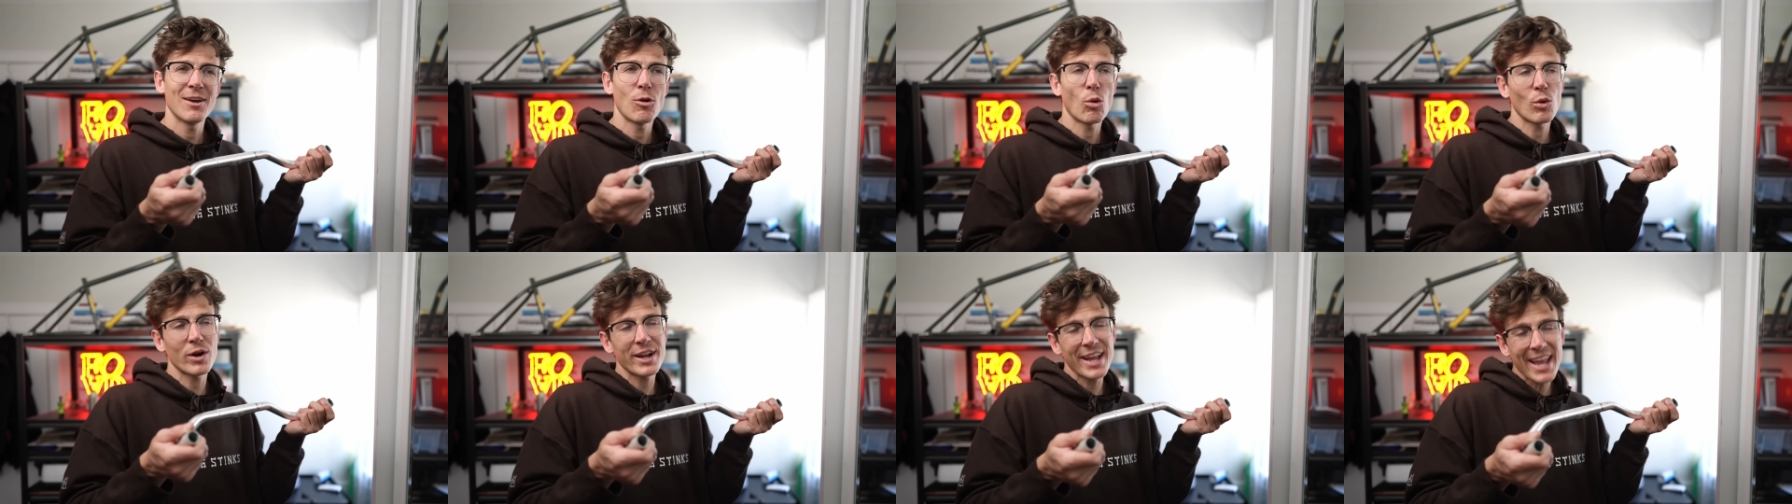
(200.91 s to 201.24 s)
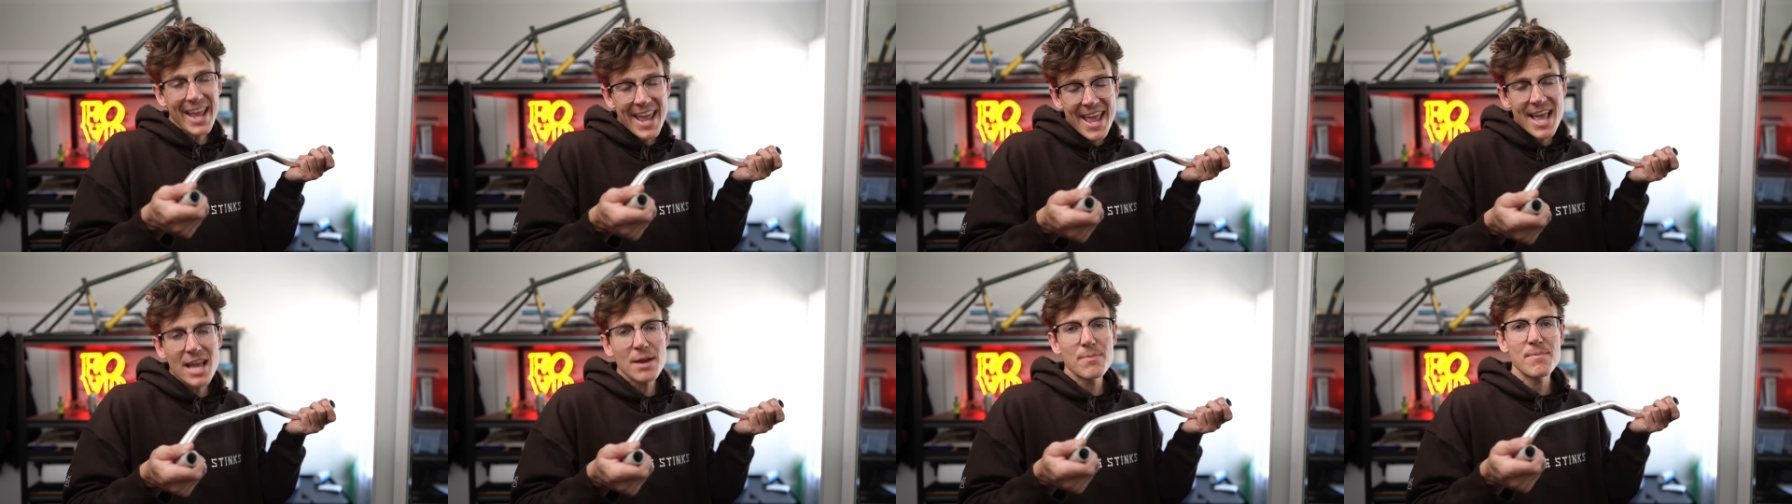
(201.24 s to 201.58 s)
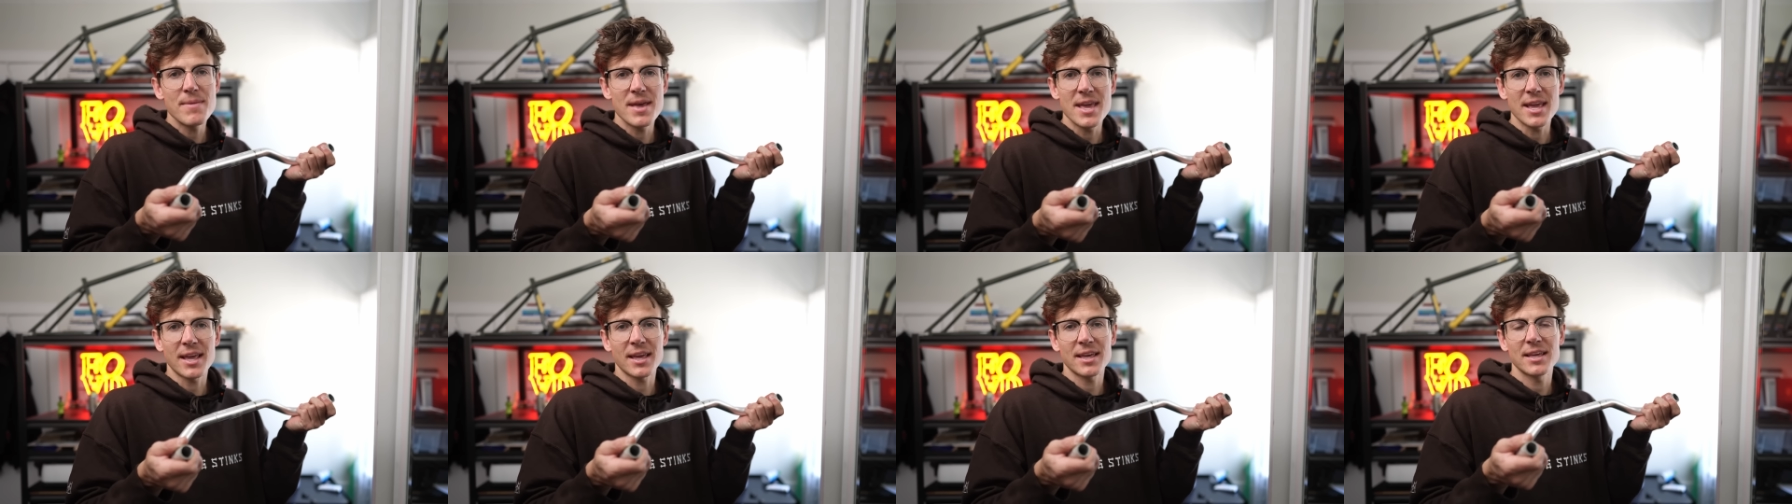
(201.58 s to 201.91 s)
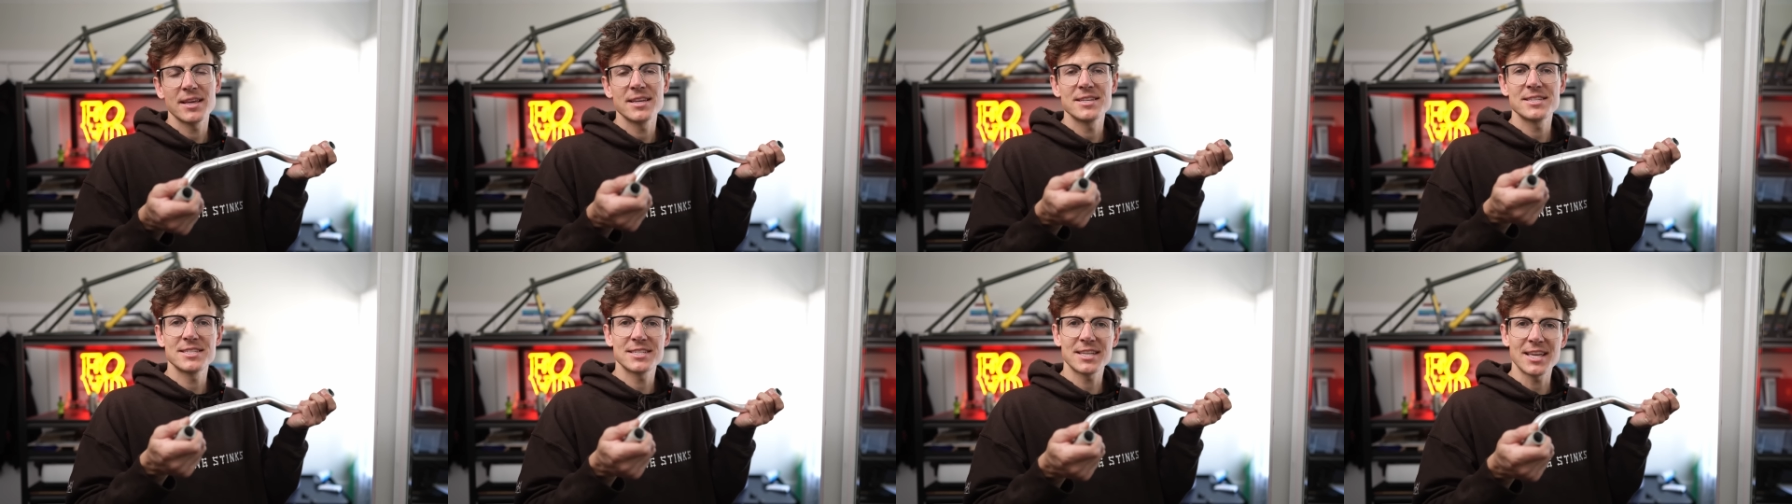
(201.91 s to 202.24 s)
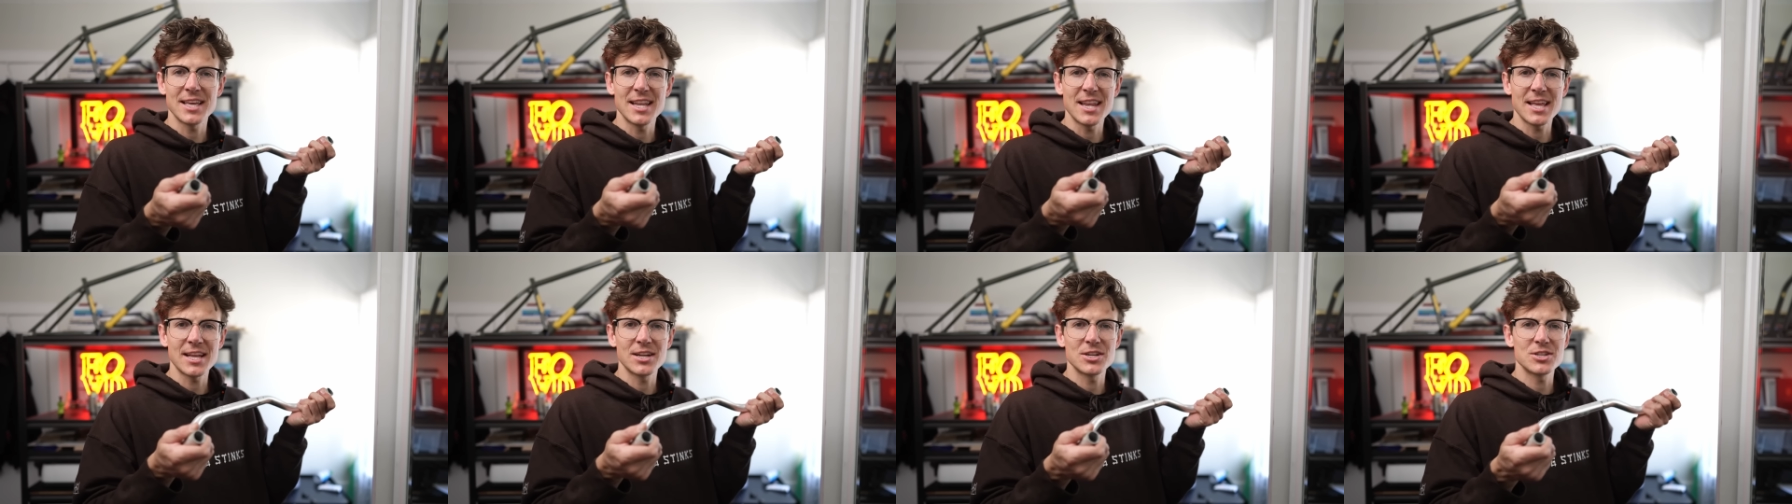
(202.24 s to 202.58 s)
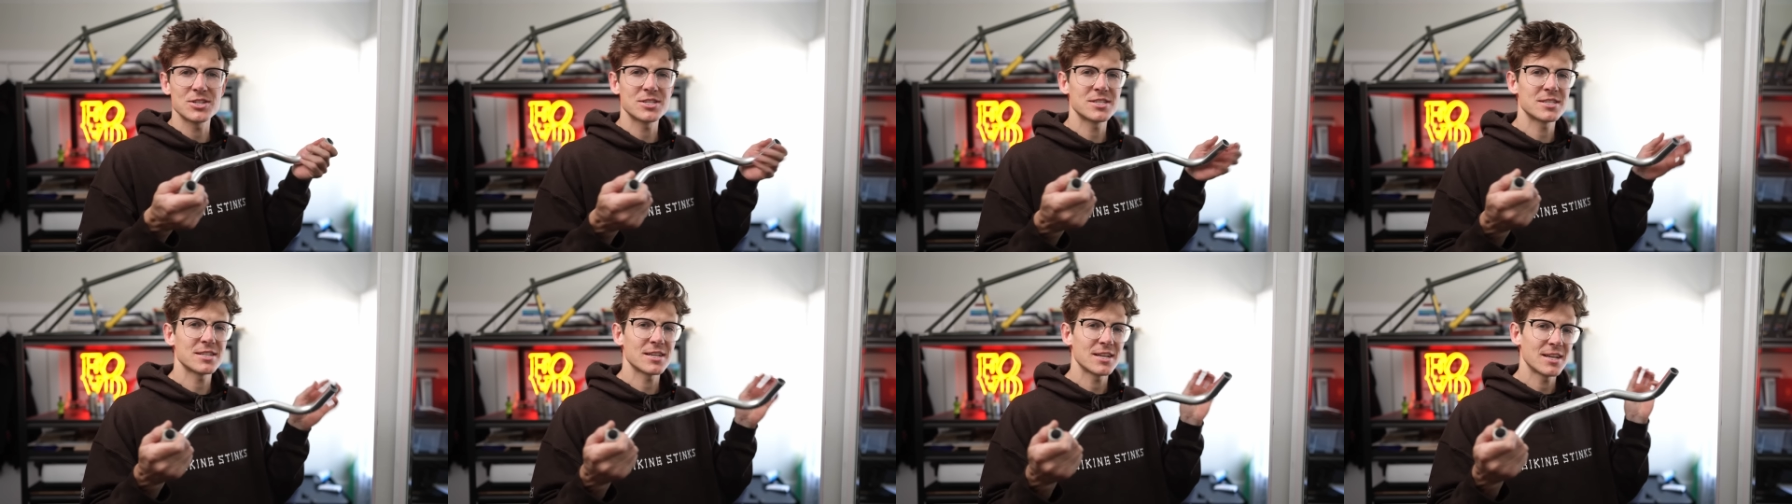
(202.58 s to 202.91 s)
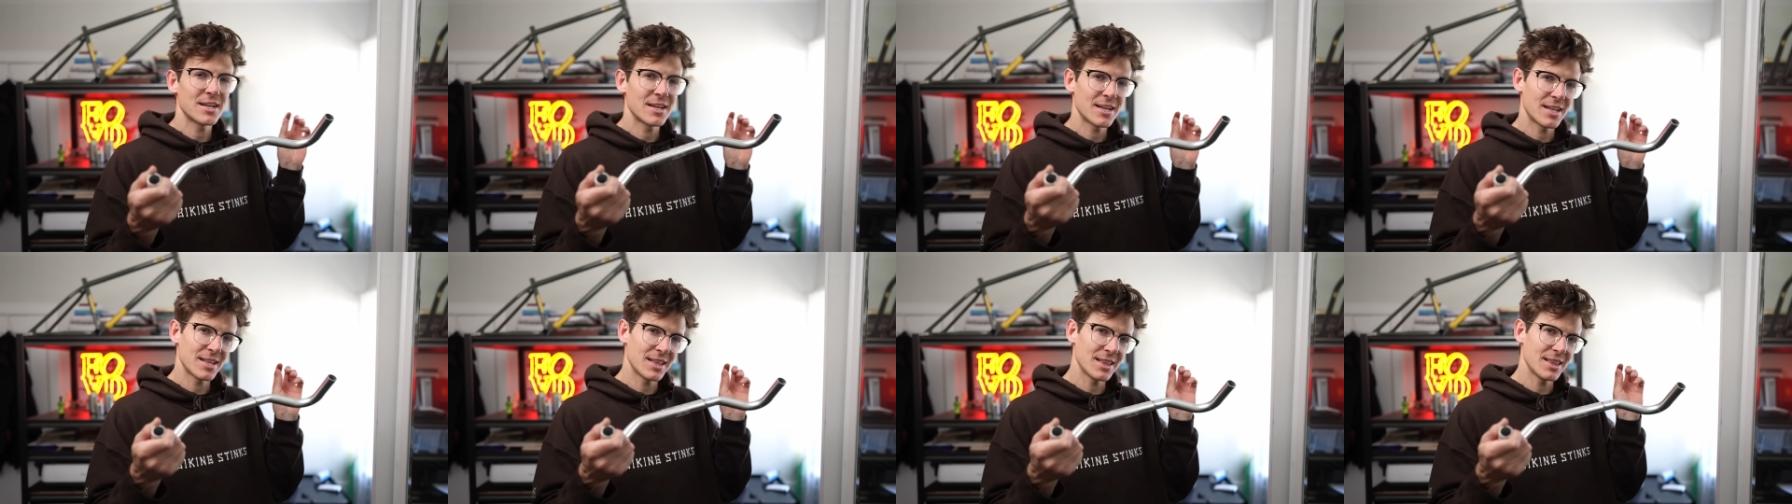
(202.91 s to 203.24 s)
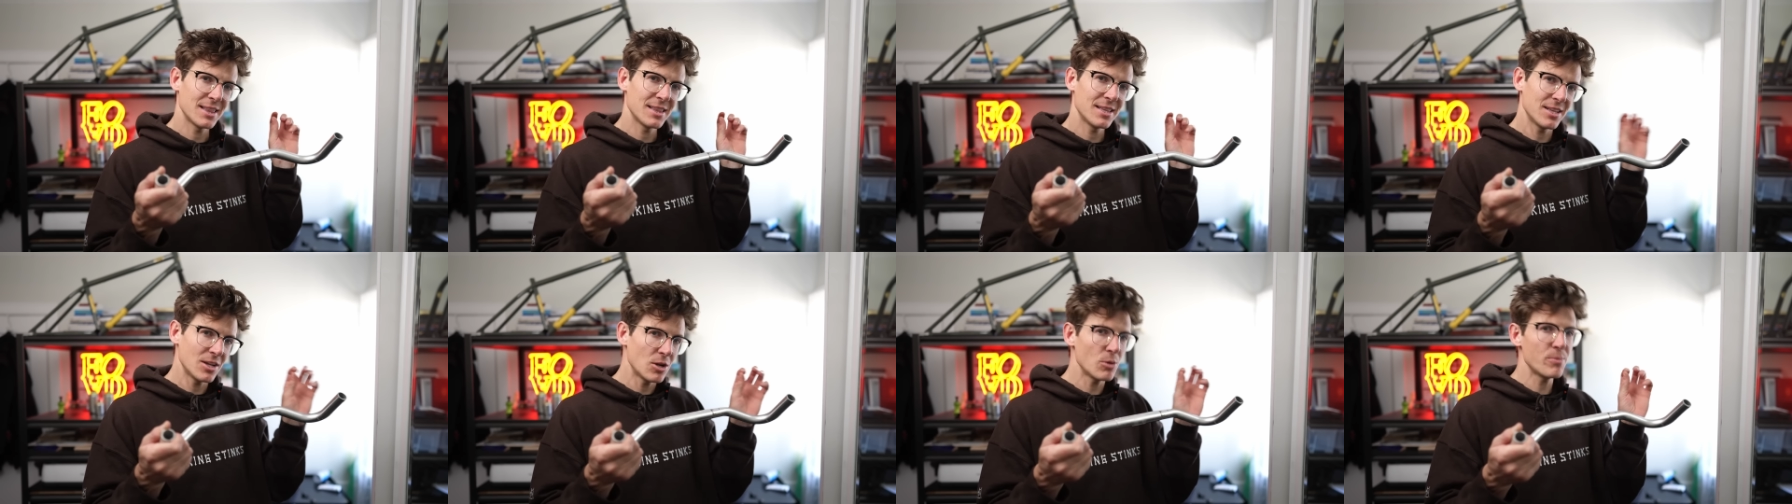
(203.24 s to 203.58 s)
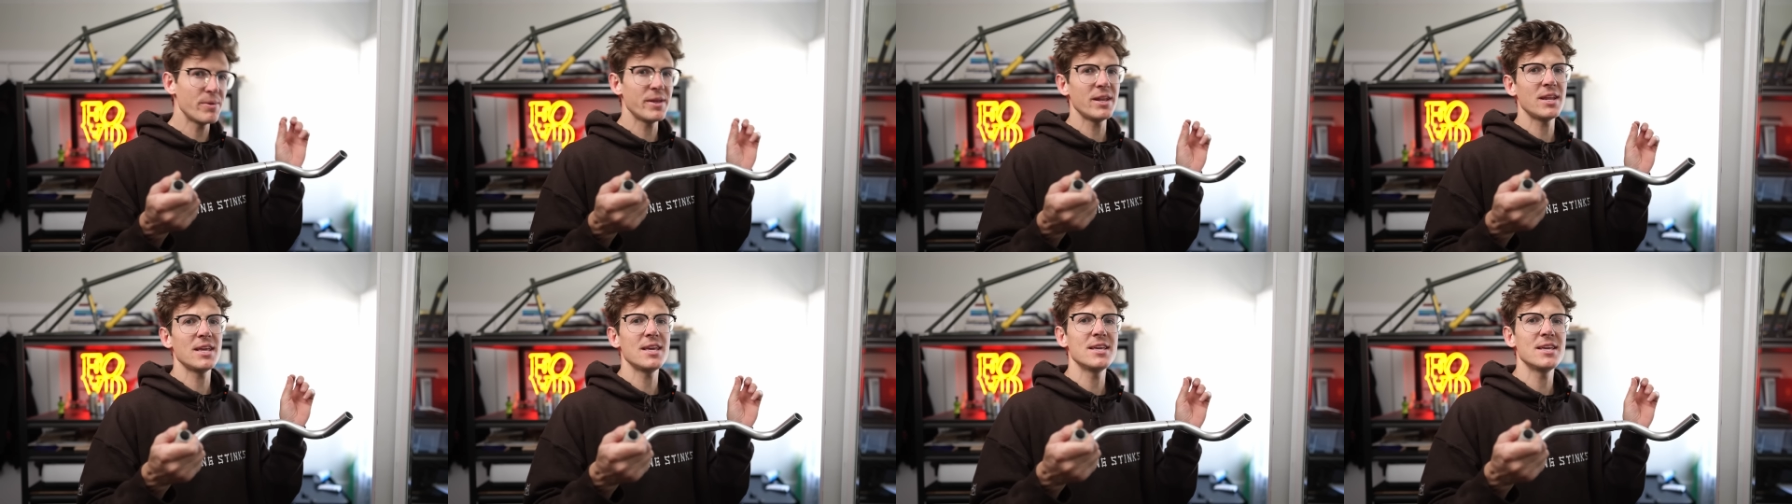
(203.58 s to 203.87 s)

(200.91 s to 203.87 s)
or can make skidding just a little bit